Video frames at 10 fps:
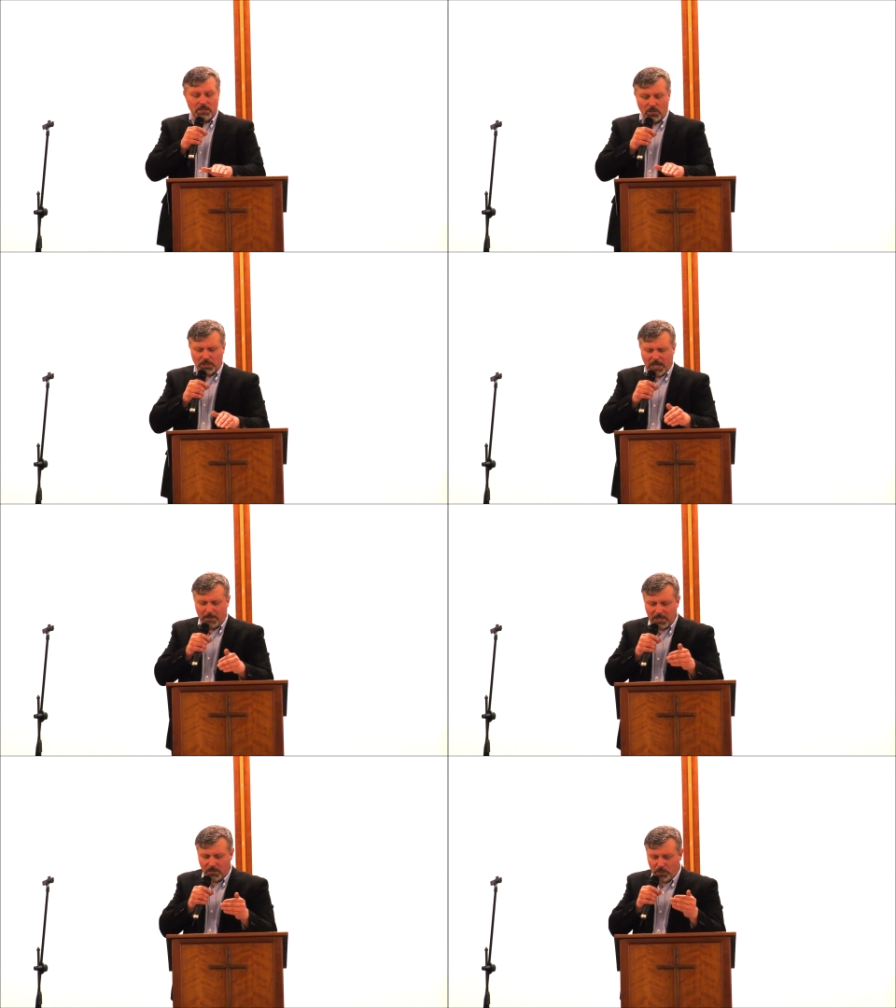Not
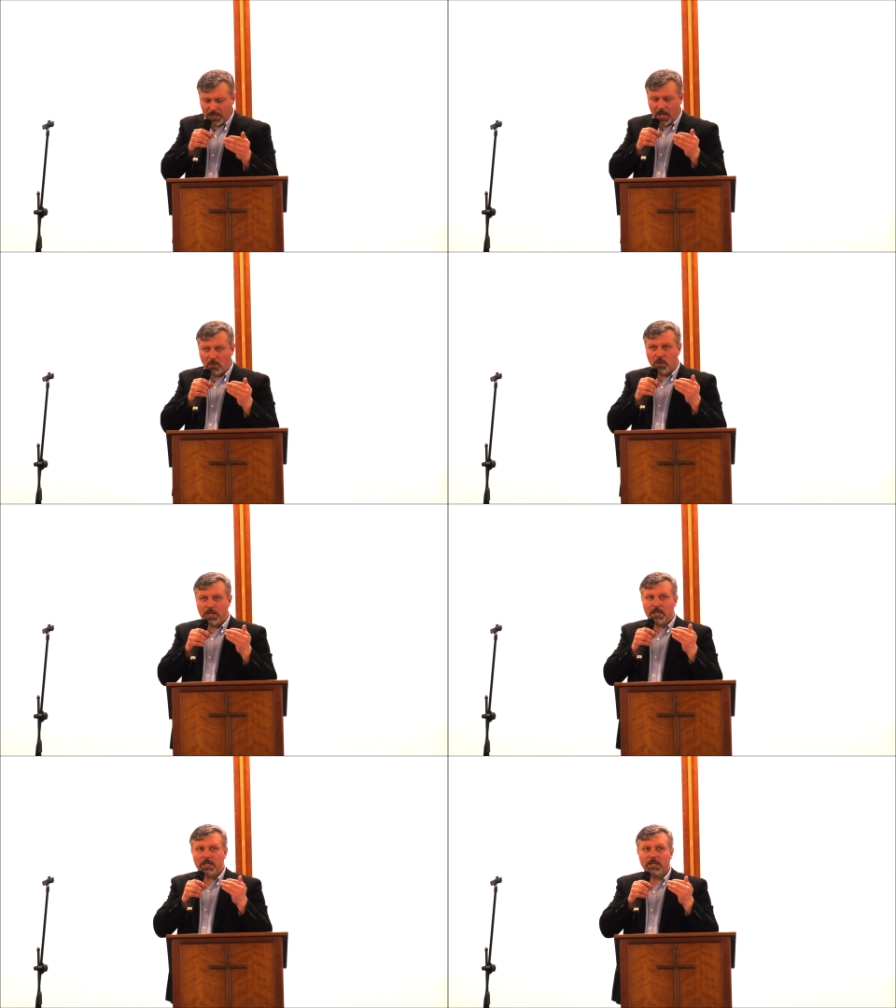coming with
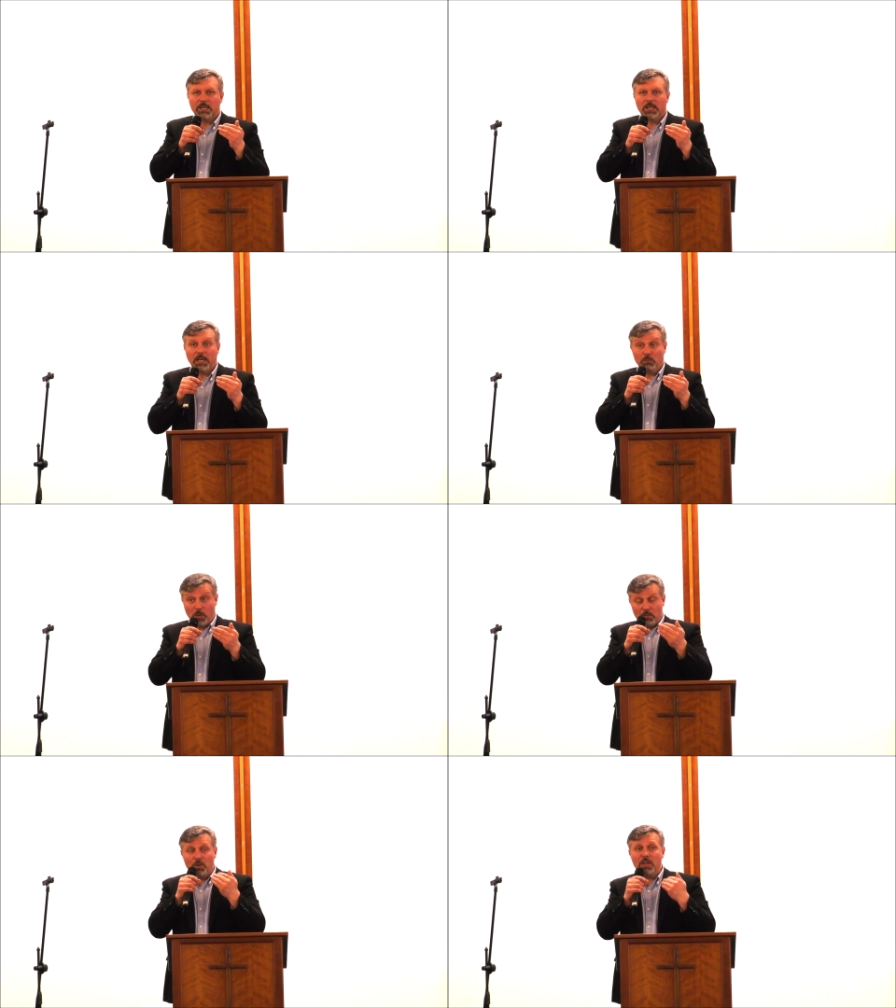our, and
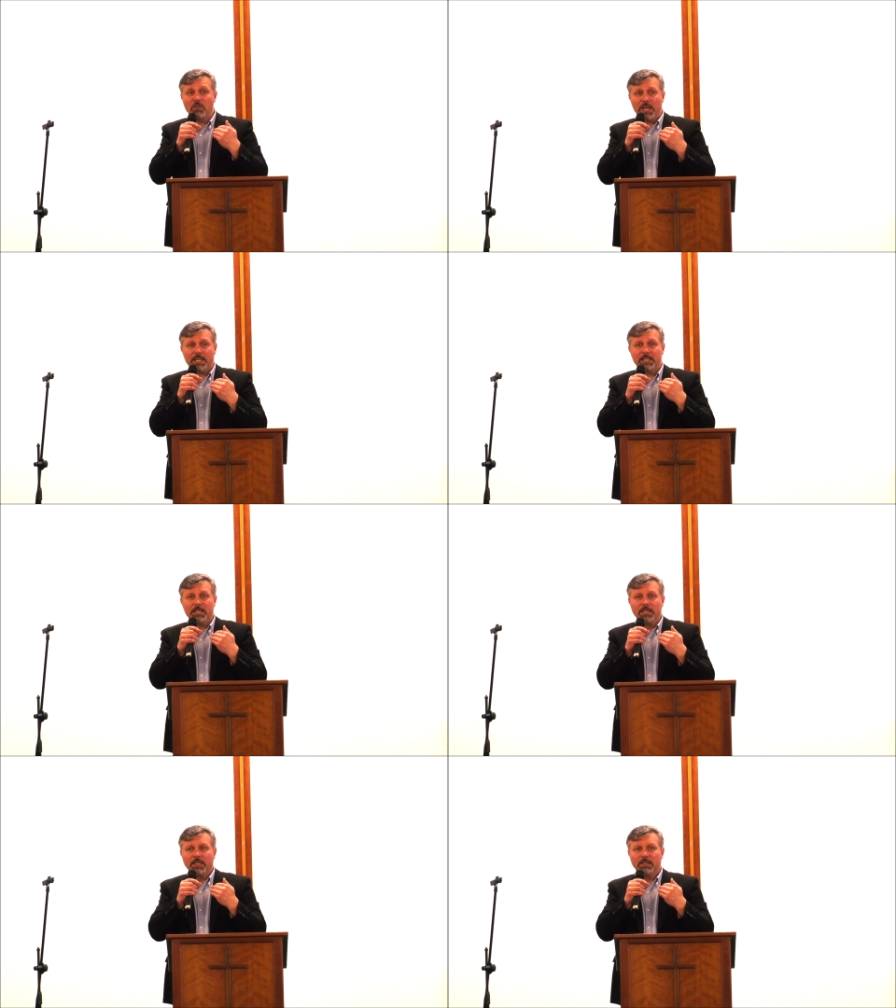when we read
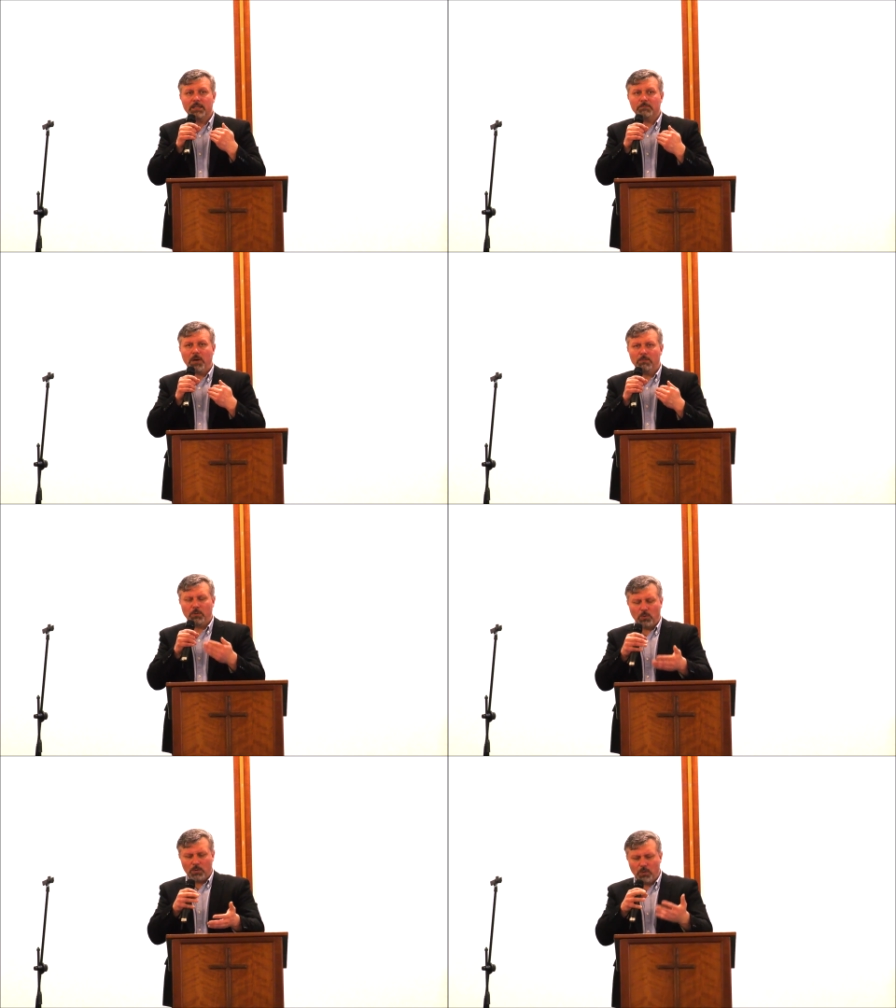the
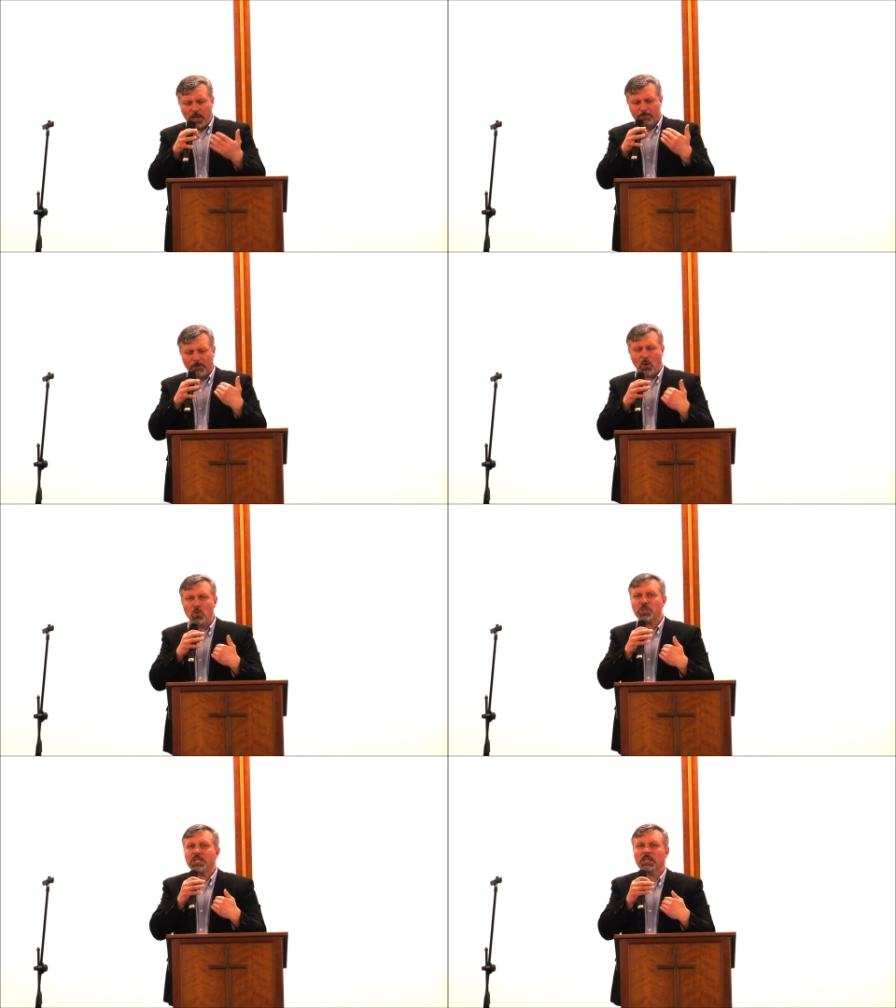Bible, when we
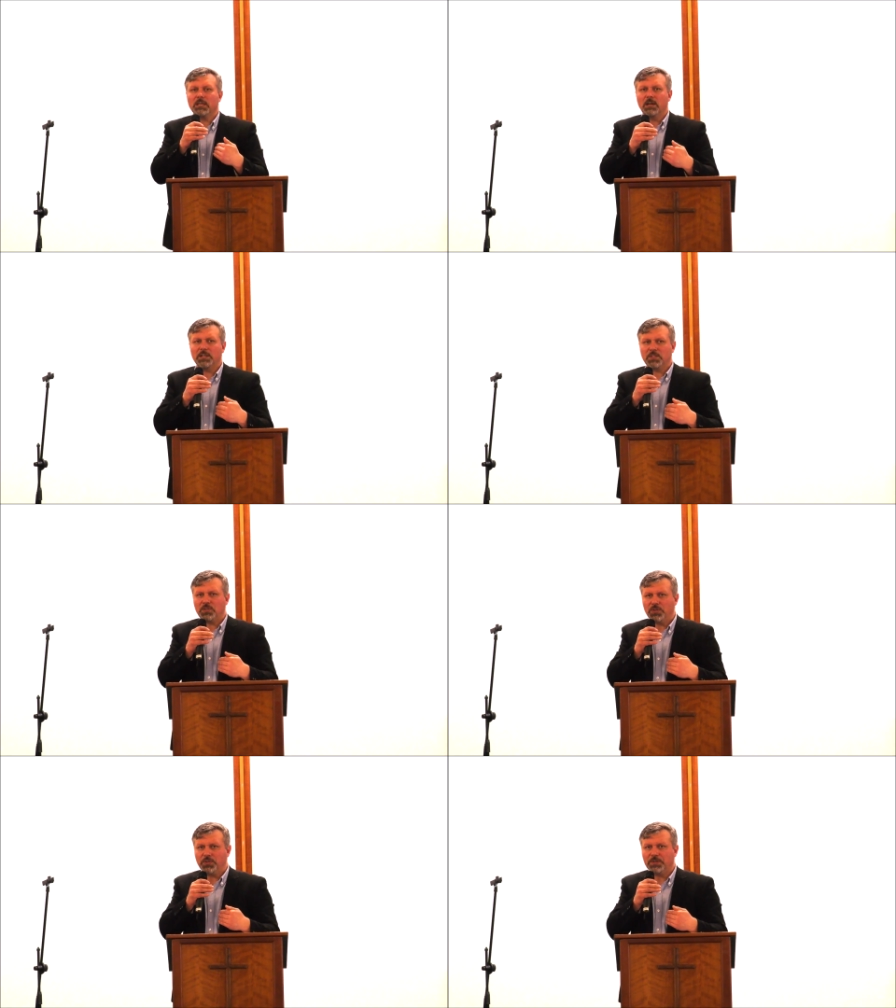approach God's
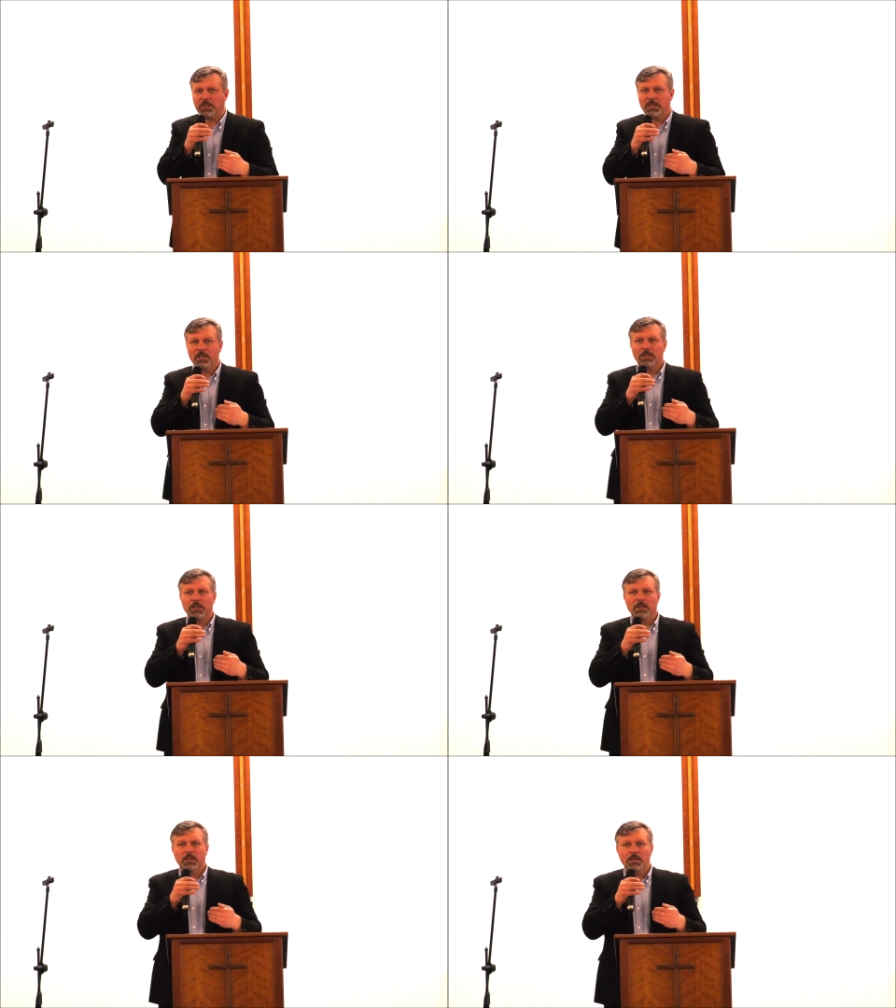truth,
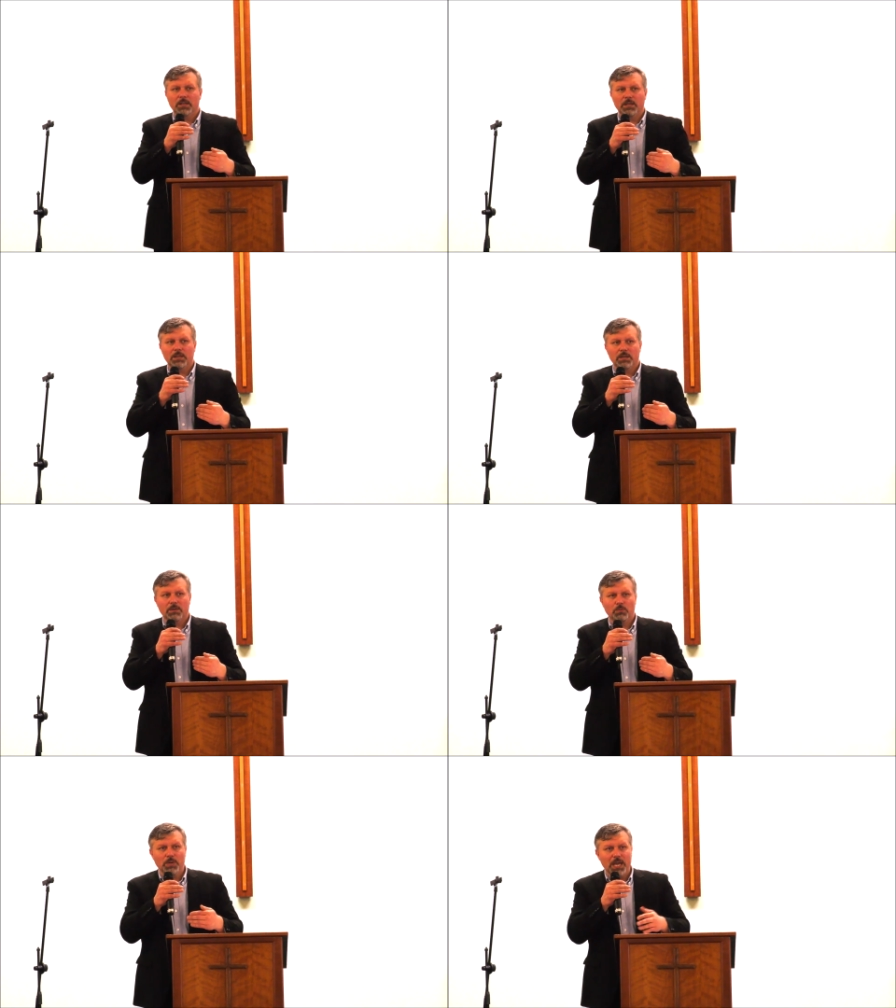
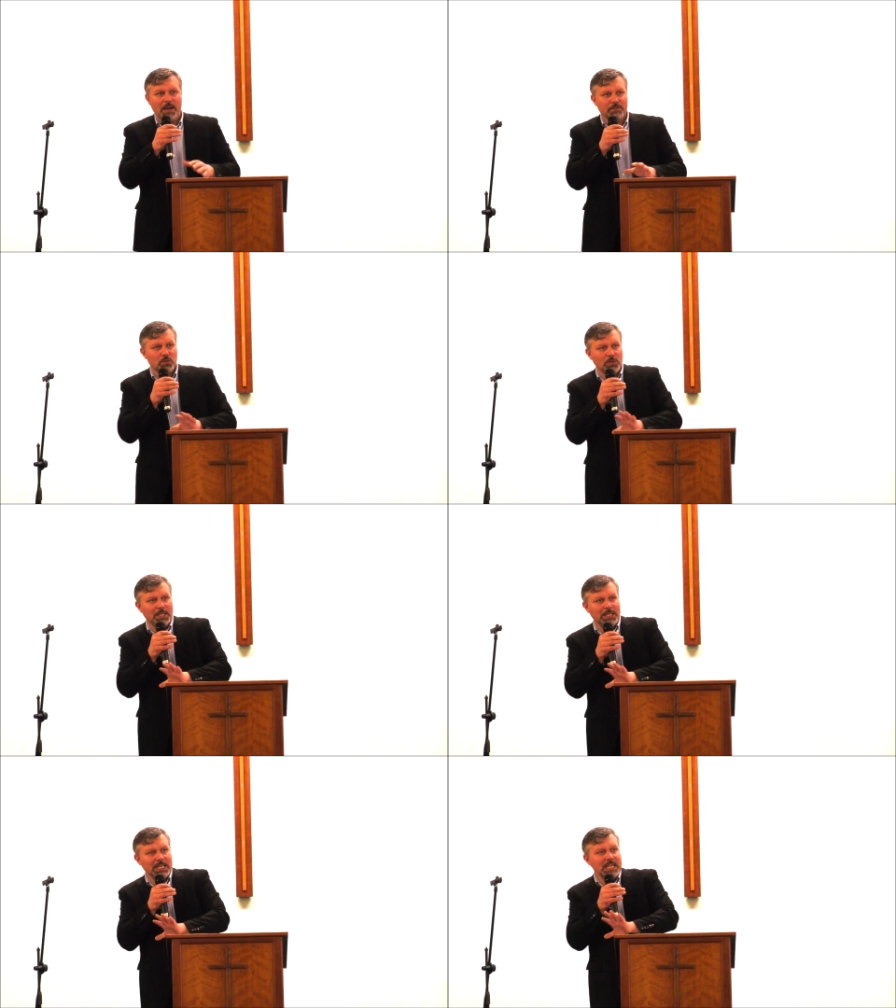we have to
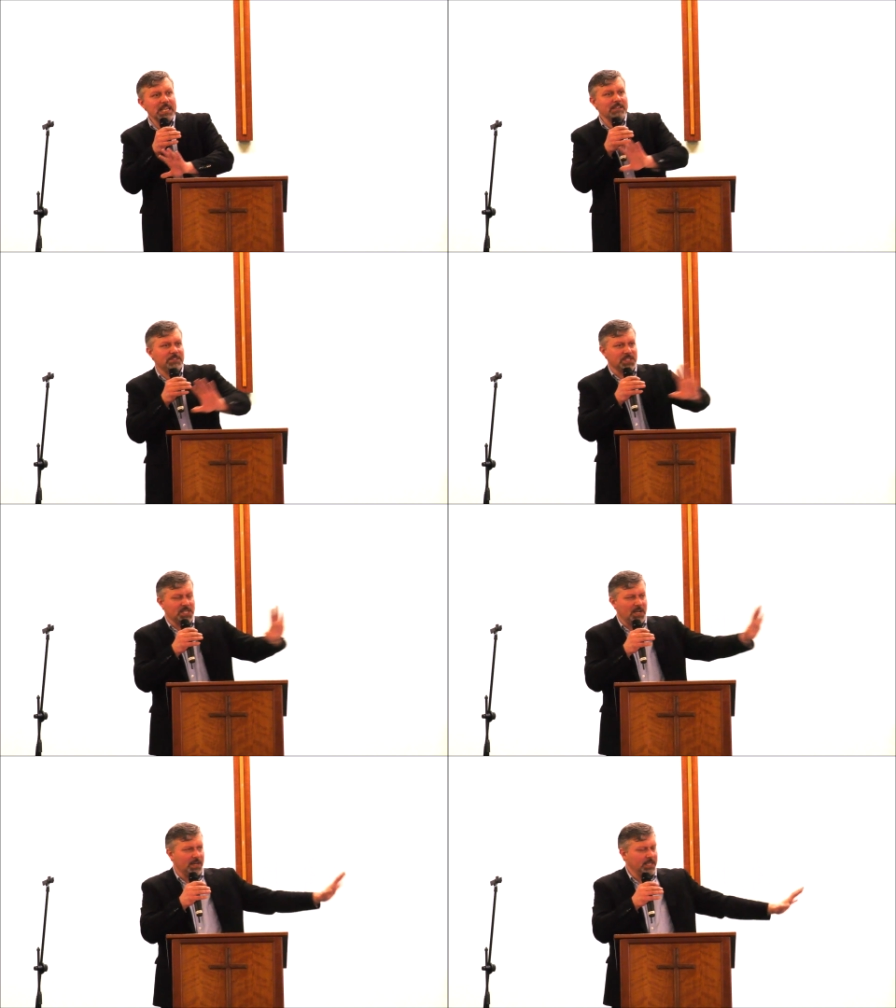leave
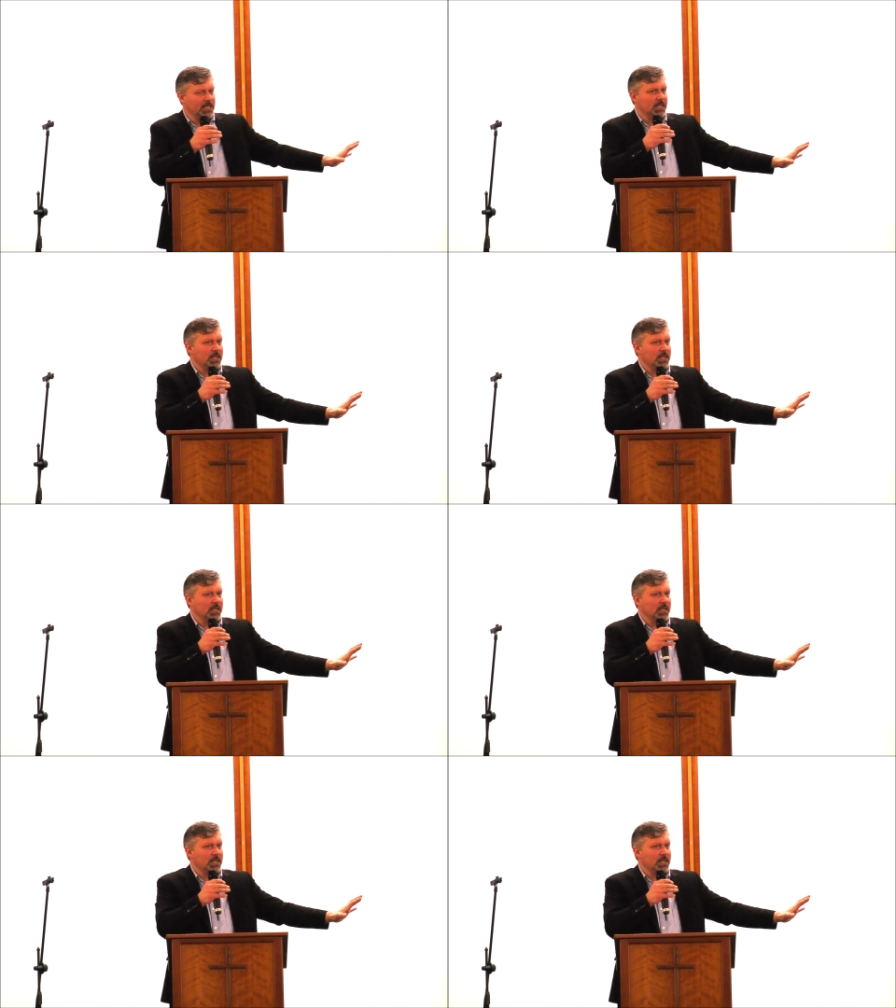aside